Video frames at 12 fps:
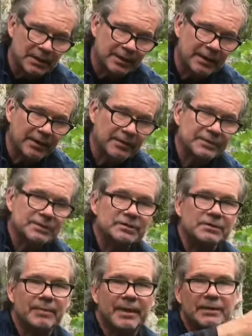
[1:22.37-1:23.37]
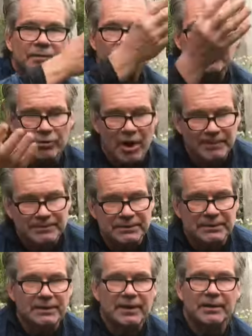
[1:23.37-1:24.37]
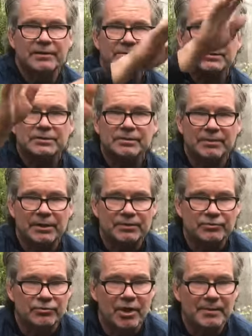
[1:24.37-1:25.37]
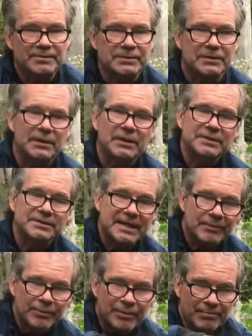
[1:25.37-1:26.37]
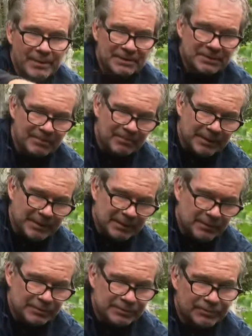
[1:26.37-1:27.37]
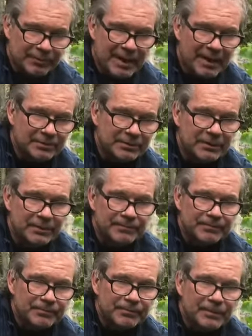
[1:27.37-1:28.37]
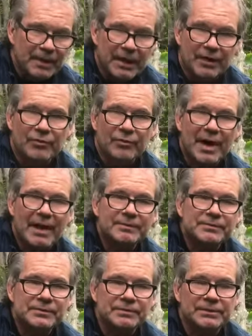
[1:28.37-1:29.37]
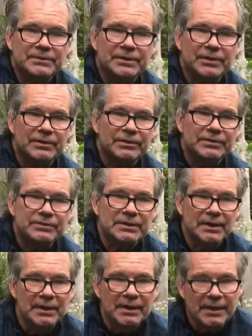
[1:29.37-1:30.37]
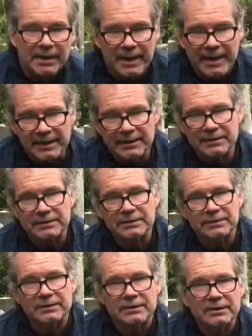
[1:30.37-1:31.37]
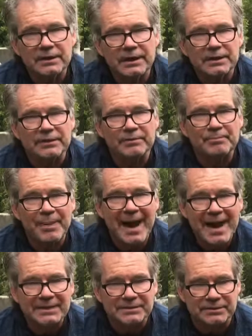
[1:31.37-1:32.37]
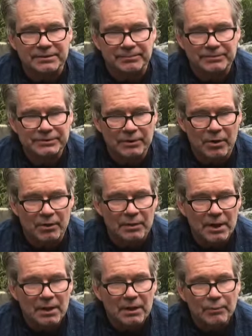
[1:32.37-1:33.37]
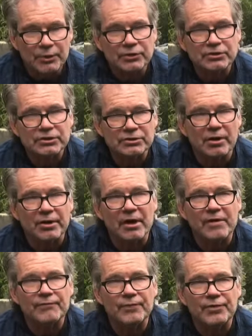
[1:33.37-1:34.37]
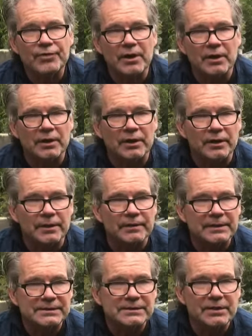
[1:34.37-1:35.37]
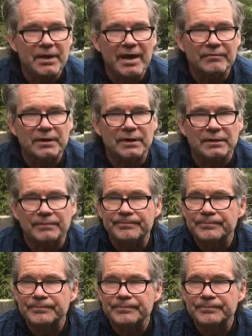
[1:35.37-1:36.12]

carries the cement, drops it, carries the cement, drops it. Same with a mixing blade. It goes around and grabs the materials and it compacts them. So when you start off with, let's say you have a